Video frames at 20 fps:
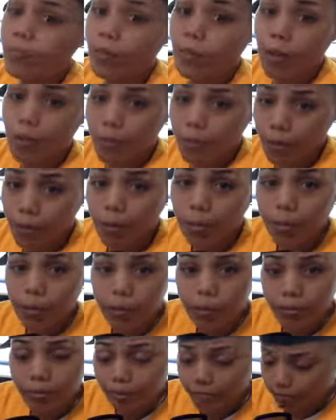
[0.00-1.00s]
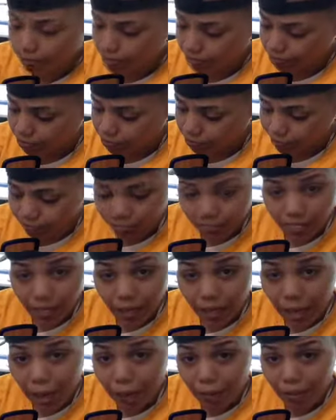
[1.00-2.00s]
A family.
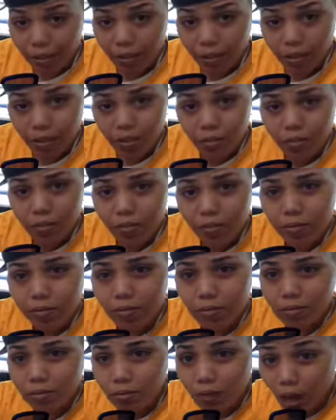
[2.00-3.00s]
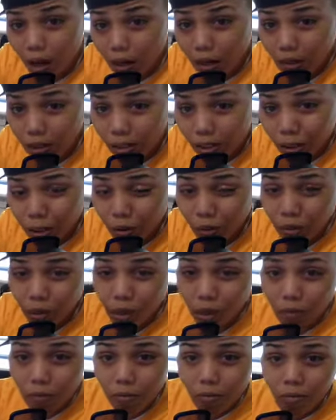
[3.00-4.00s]
Happiness. Unconditional
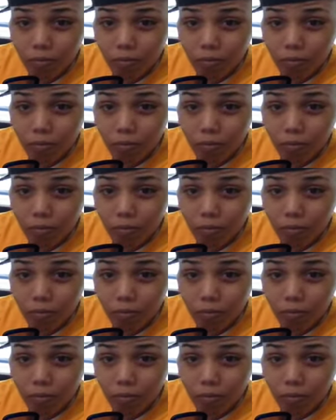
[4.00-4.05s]
love.